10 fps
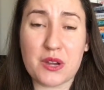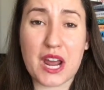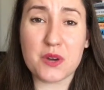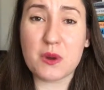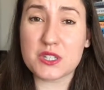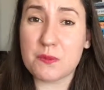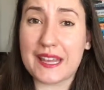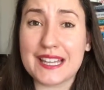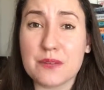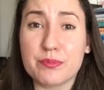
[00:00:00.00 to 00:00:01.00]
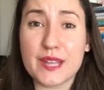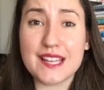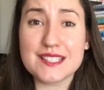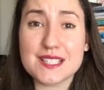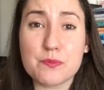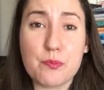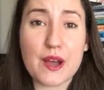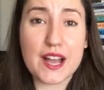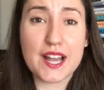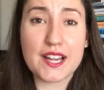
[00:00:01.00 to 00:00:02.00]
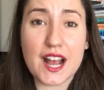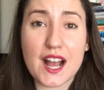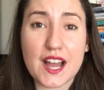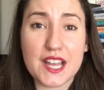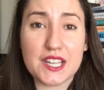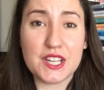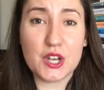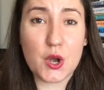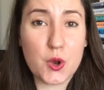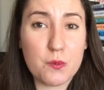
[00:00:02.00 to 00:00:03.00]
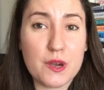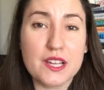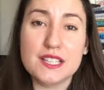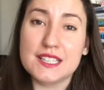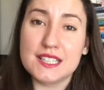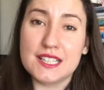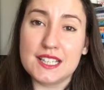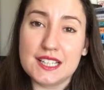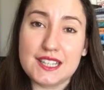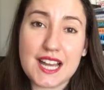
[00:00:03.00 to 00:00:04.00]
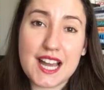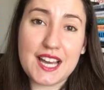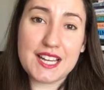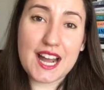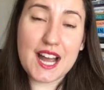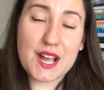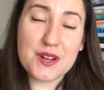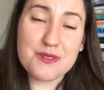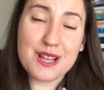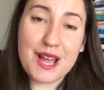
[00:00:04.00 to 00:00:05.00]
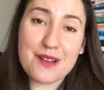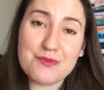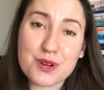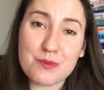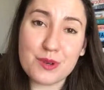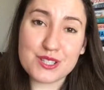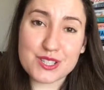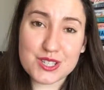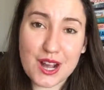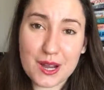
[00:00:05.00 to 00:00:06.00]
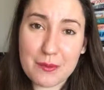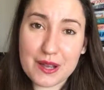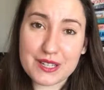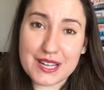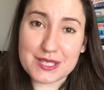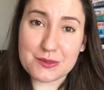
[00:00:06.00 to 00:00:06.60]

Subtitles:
I don't want to make any plans, but I hope that I will have more books to talk about next